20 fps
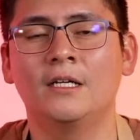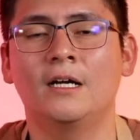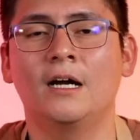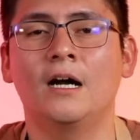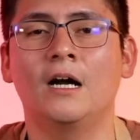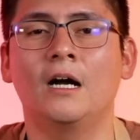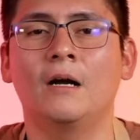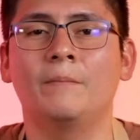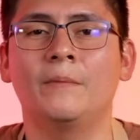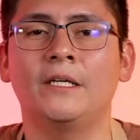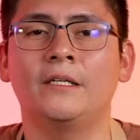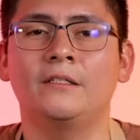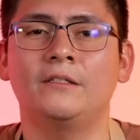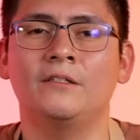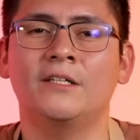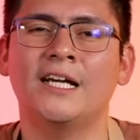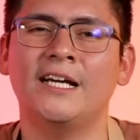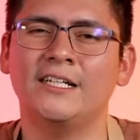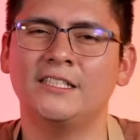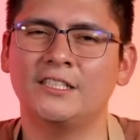And
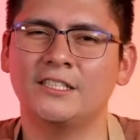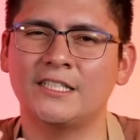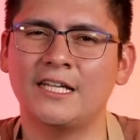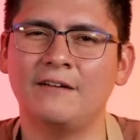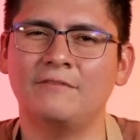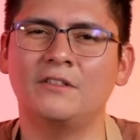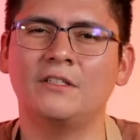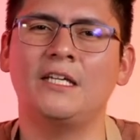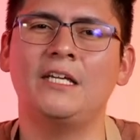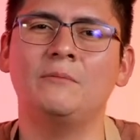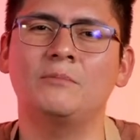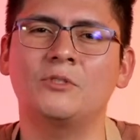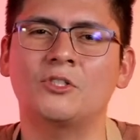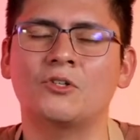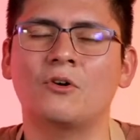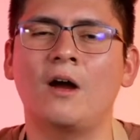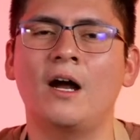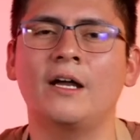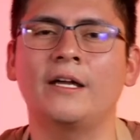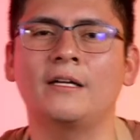you kind of just have to keep
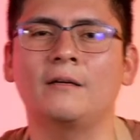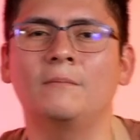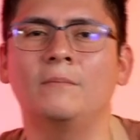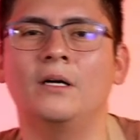trying.